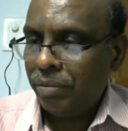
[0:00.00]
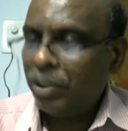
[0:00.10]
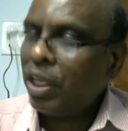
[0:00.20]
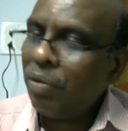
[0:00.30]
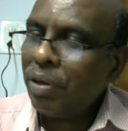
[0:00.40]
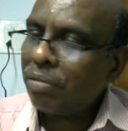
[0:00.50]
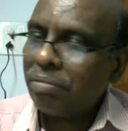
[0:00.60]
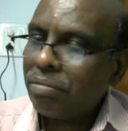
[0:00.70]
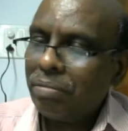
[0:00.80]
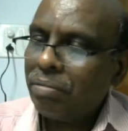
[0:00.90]
They were
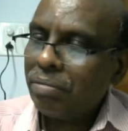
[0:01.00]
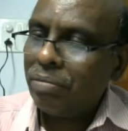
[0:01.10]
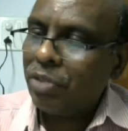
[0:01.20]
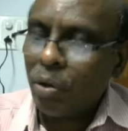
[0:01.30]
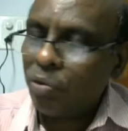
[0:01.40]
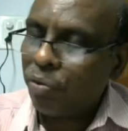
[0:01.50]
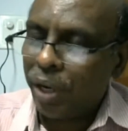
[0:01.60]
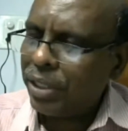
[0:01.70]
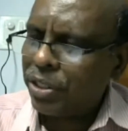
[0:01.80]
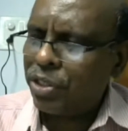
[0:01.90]
not
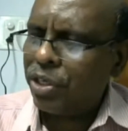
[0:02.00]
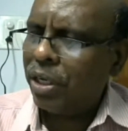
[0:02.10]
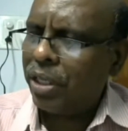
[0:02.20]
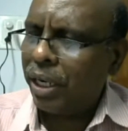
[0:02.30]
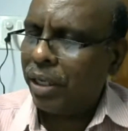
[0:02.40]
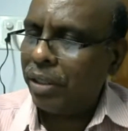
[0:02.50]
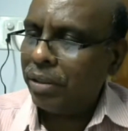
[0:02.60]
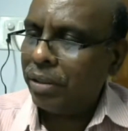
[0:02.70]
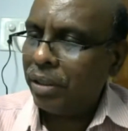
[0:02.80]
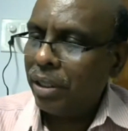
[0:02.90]
friends till then
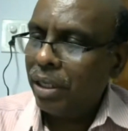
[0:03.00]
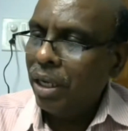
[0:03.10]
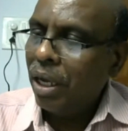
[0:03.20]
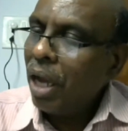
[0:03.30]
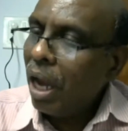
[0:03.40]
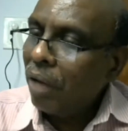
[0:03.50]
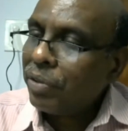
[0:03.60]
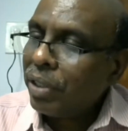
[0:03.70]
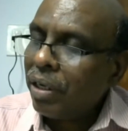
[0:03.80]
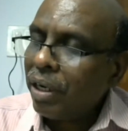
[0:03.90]

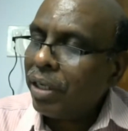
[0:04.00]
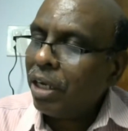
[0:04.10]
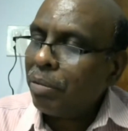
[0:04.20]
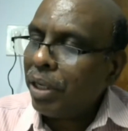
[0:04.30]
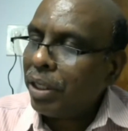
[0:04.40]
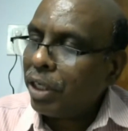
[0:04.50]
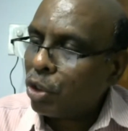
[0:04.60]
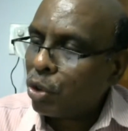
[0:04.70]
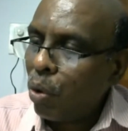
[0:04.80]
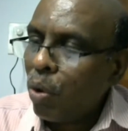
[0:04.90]
after retirement, it
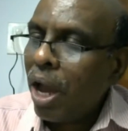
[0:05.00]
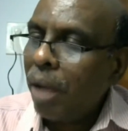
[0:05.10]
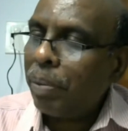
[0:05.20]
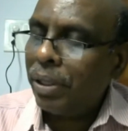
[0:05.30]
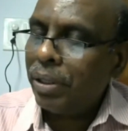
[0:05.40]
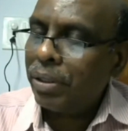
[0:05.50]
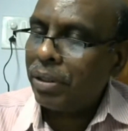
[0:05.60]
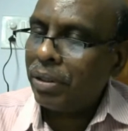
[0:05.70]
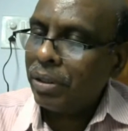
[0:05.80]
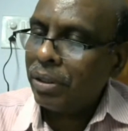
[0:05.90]
so happened
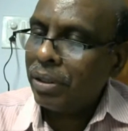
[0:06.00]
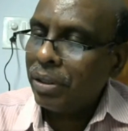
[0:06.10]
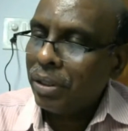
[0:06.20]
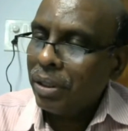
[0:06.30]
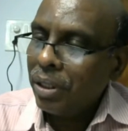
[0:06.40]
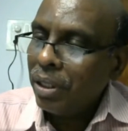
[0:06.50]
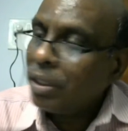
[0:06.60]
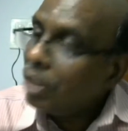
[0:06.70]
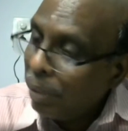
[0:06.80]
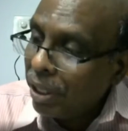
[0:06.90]

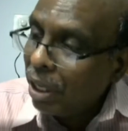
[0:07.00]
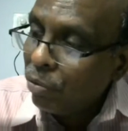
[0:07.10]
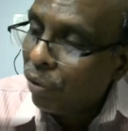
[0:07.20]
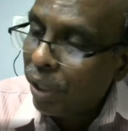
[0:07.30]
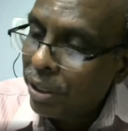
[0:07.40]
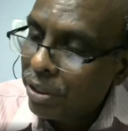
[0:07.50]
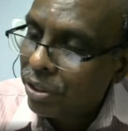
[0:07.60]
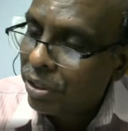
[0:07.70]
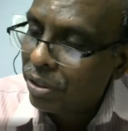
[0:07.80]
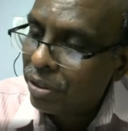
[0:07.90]
they became
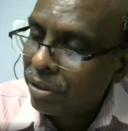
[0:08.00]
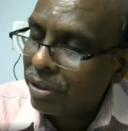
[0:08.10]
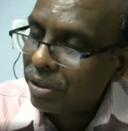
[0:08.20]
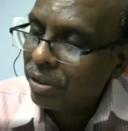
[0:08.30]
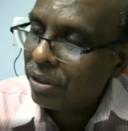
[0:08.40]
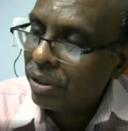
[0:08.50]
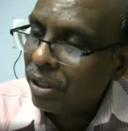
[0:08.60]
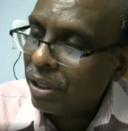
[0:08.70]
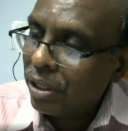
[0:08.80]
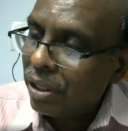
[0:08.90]
friends.
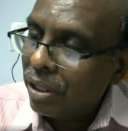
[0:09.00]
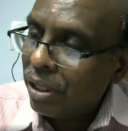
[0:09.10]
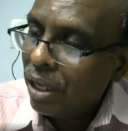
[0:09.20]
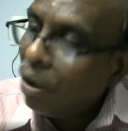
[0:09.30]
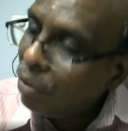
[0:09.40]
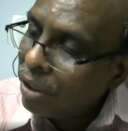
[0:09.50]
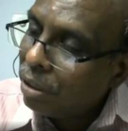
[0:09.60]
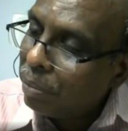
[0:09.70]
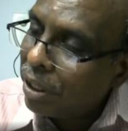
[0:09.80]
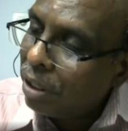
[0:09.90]
How did
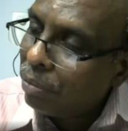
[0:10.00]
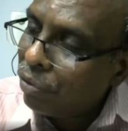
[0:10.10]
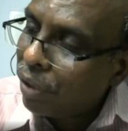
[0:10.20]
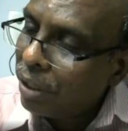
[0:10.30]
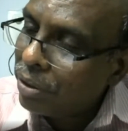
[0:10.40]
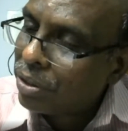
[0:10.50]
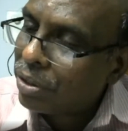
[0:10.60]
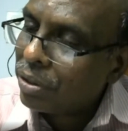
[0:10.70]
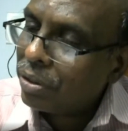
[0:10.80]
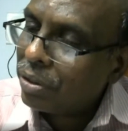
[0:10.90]
they become friends?